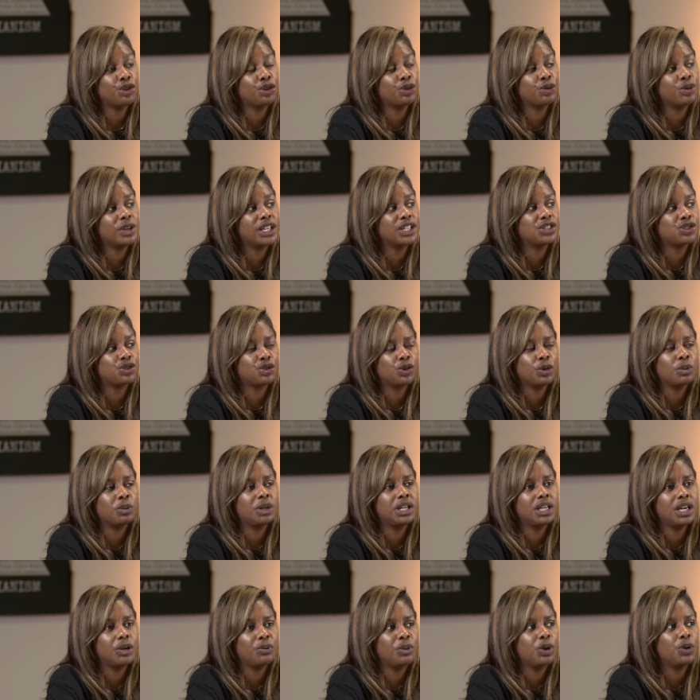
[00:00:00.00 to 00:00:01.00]
true, it's true.
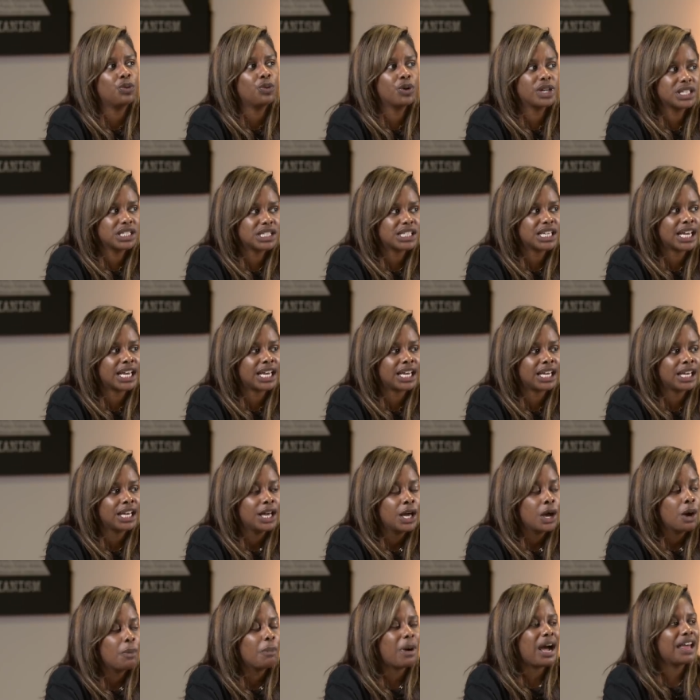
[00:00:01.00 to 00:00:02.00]
We, we always say,
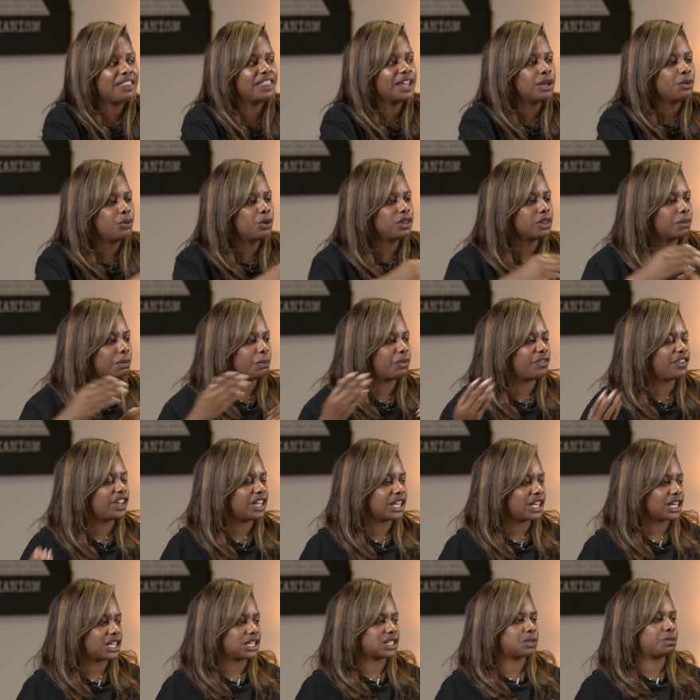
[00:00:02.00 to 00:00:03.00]
but I think what the
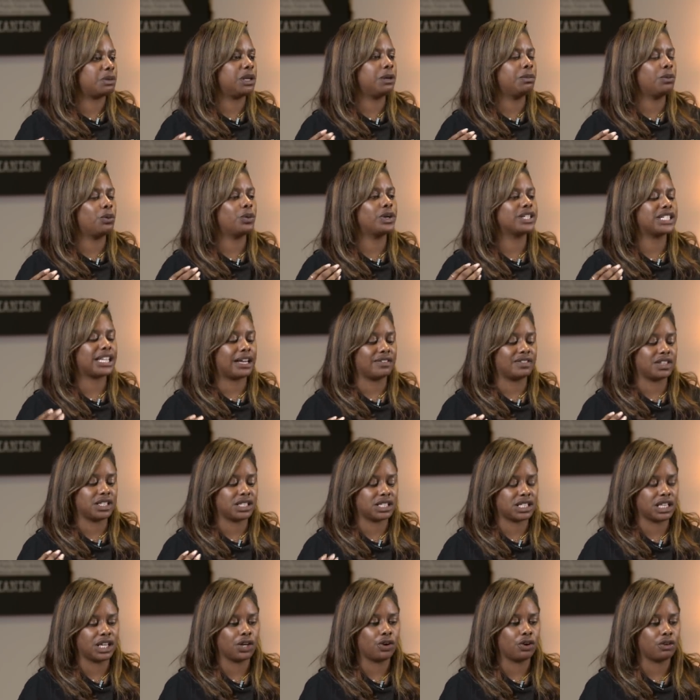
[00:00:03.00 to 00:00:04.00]
thing is, people always have
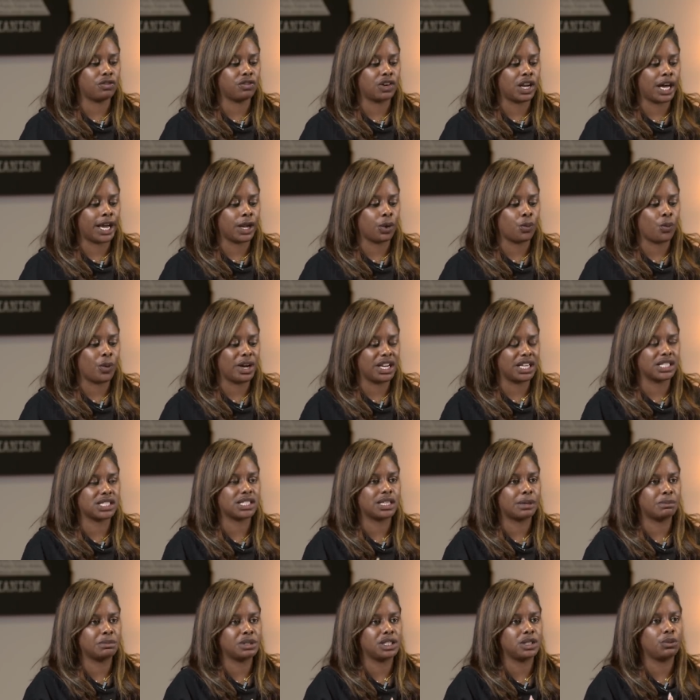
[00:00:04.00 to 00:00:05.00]
this thing of like when it's
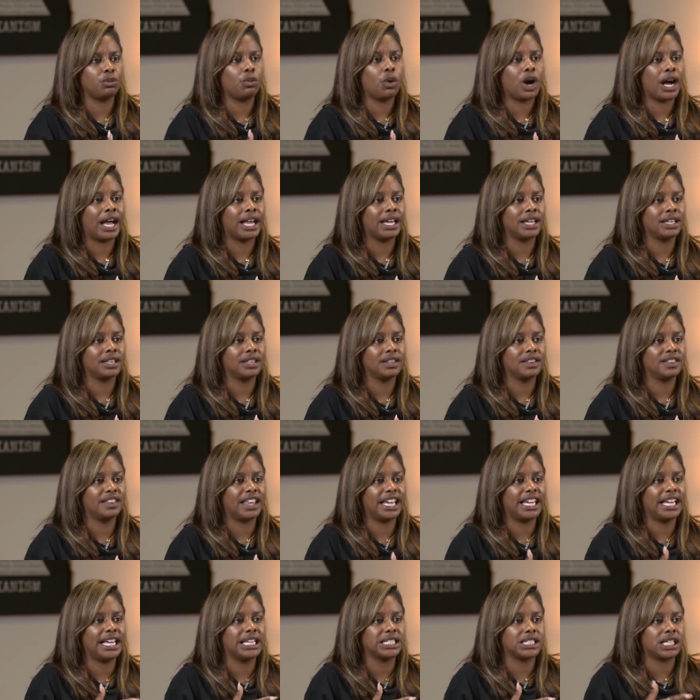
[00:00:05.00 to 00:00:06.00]
somebody white,
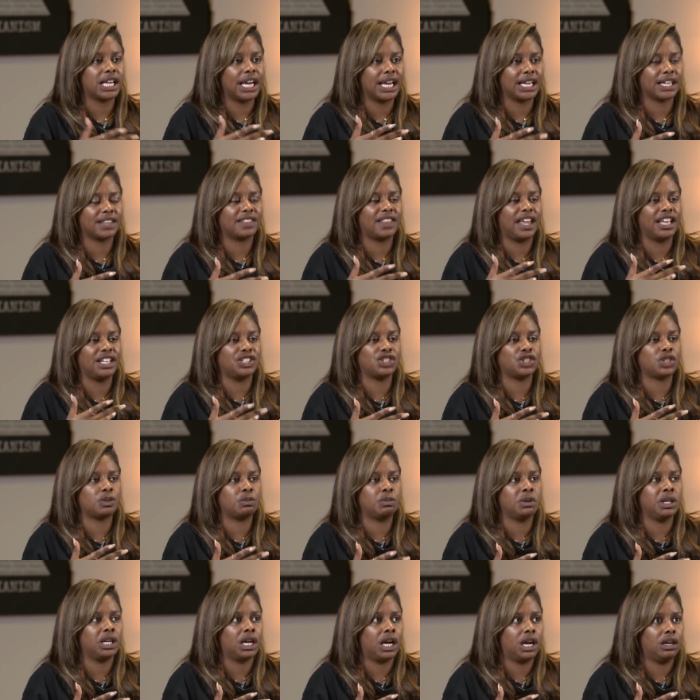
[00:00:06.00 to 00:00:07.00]
they it's like they
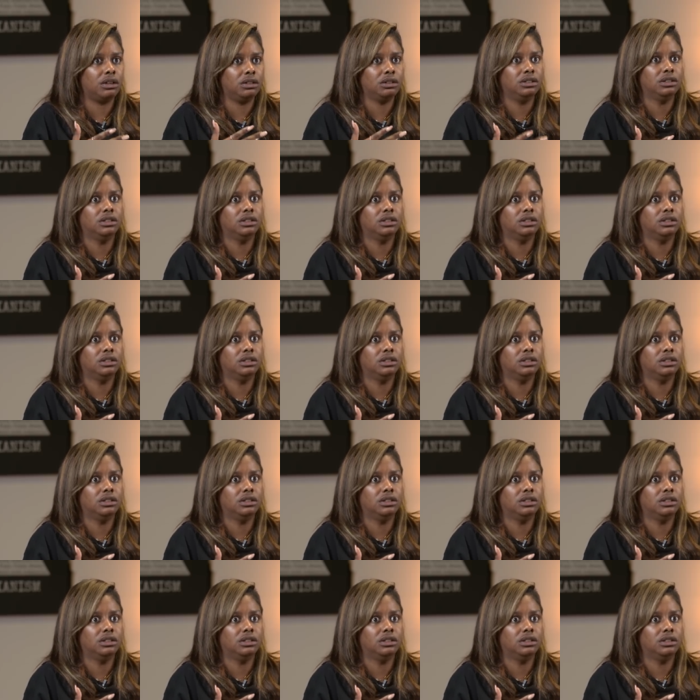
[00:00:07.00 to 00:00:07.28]
just be like,